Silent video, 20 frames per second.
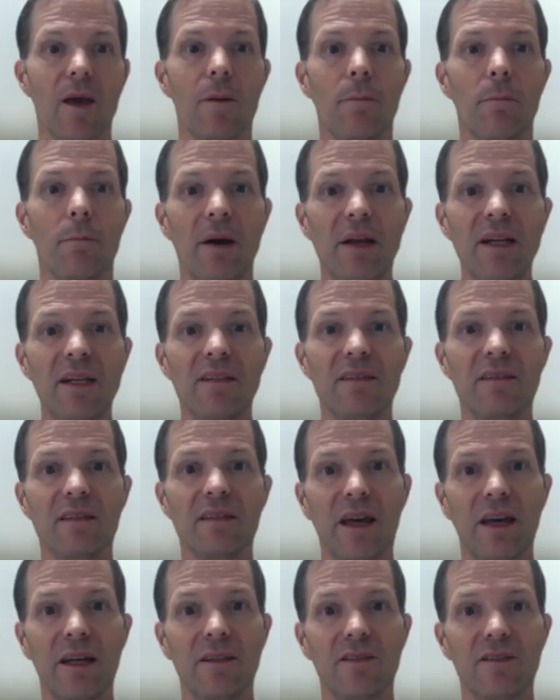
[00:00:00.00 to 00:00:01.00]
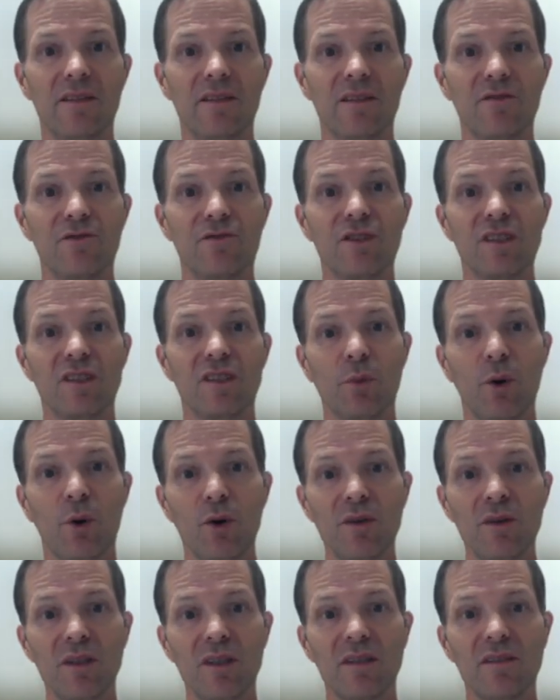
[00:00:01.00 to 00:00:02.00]
Many states
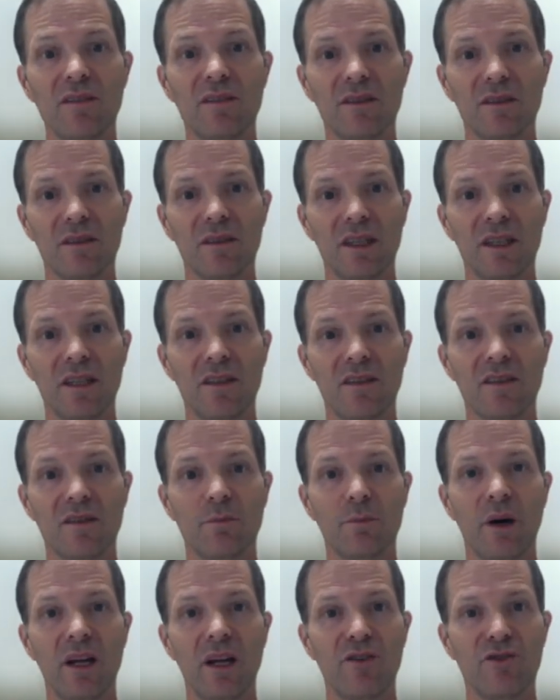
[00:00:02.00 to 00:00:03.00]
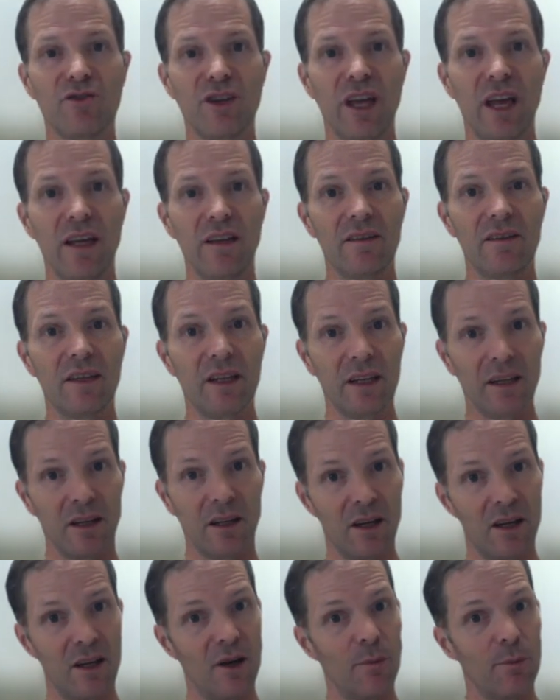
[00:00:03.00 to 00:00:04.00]
responded to this by creating
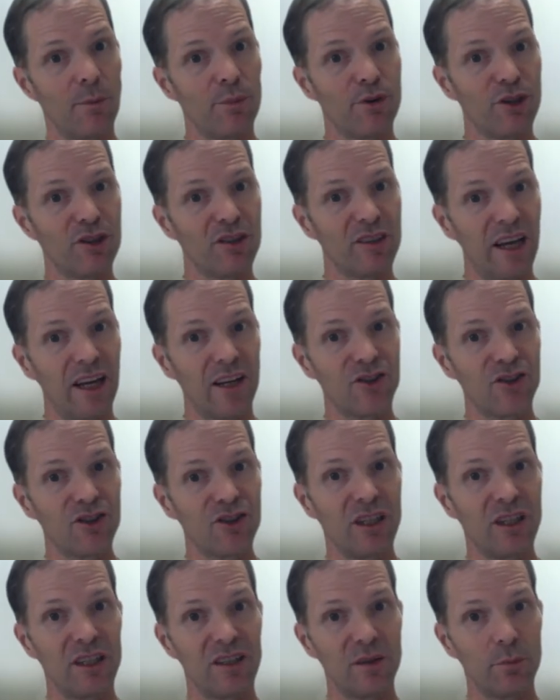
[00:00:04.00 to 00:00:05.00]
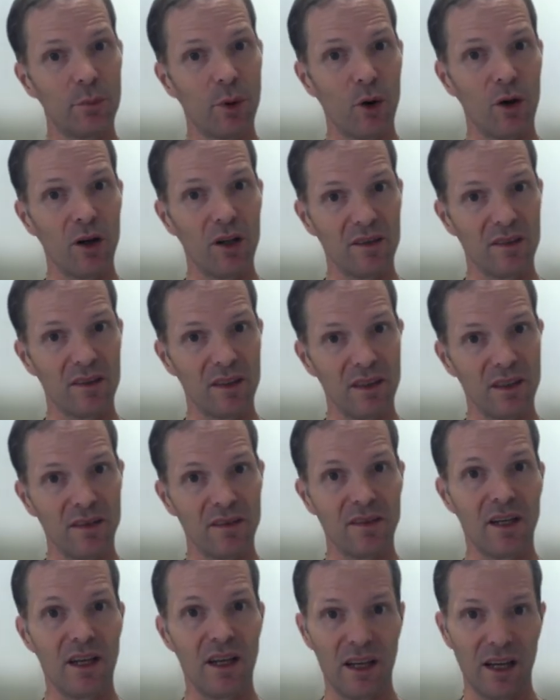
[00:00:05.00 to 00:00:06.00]
protectionist
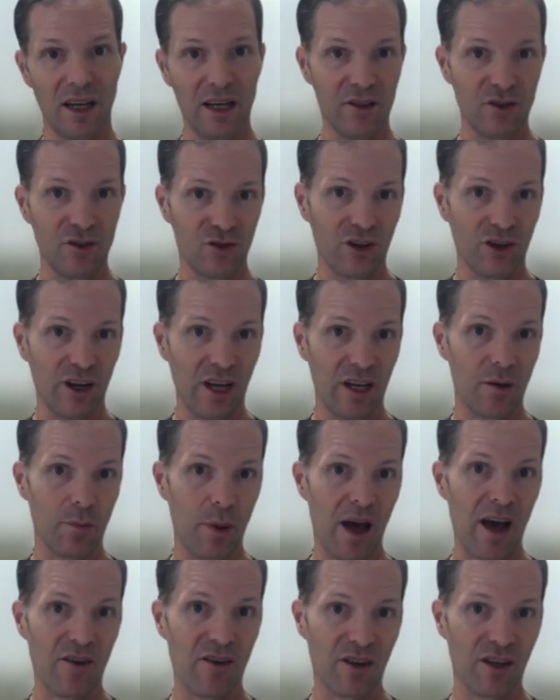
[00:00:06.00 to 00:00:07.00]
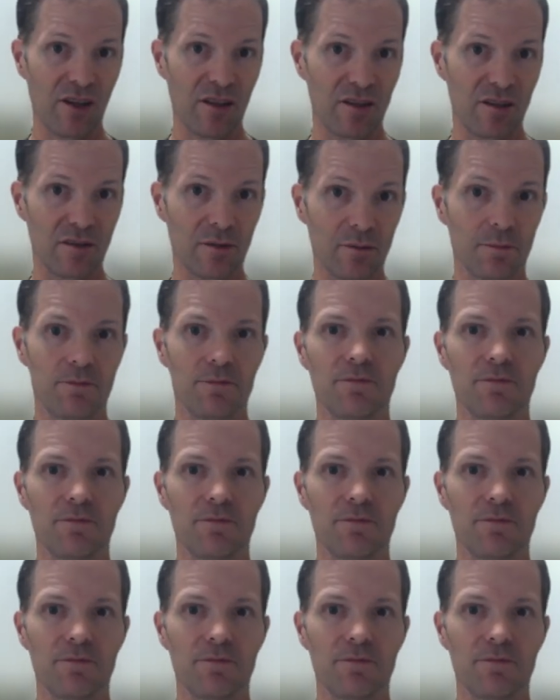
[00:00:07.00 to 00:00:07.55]
policies and trade barriers.